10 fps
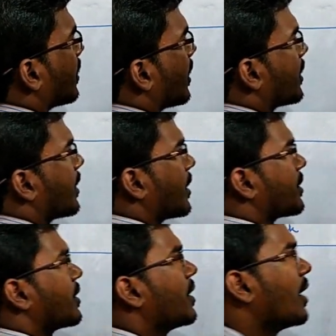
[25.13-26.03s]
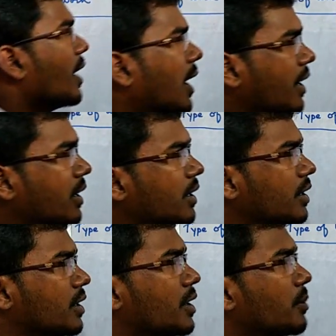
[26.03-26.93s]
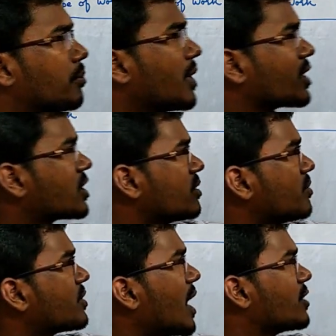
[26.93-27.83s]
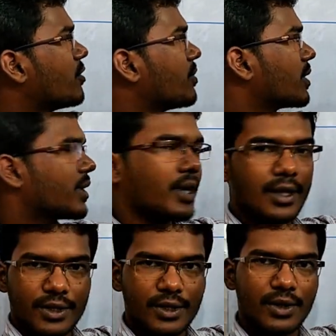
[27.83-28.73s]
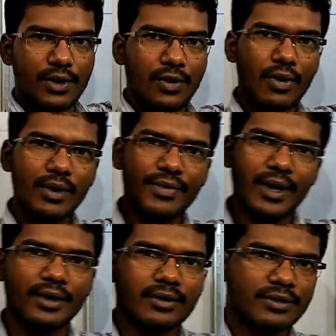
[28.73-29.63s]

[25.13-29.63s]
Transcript: aggregate and maximum size of aggregate. Okay friend.